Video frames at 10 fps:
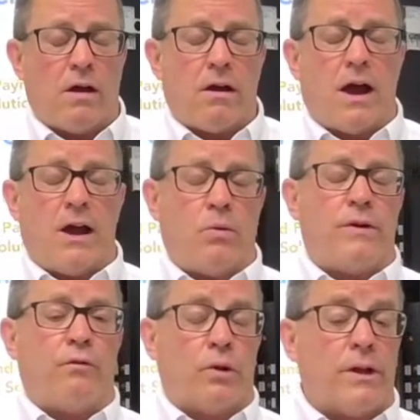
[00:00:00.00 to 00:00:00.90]
I
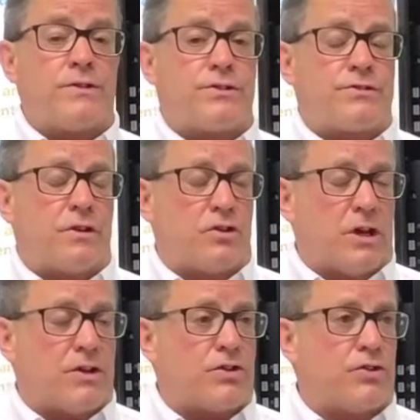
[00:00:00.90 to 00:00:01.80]
would really
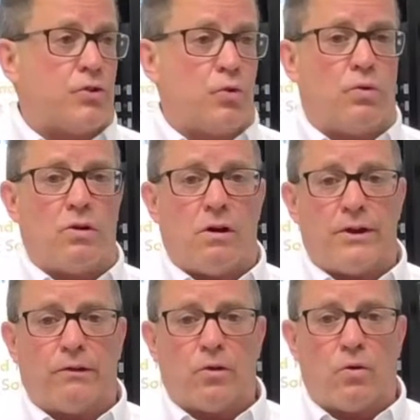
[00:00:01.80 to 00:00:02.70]
suggest to call
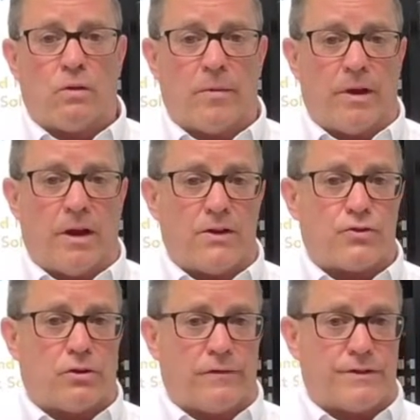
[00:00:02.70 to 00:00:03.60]
your local MEI
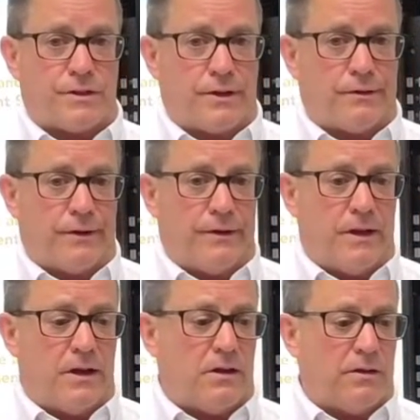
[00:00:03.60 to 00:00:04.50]
service center, and they
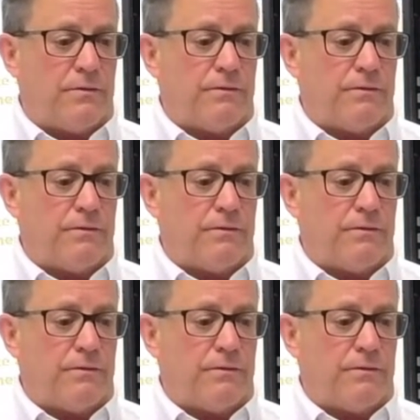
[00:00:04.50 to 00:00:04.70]
can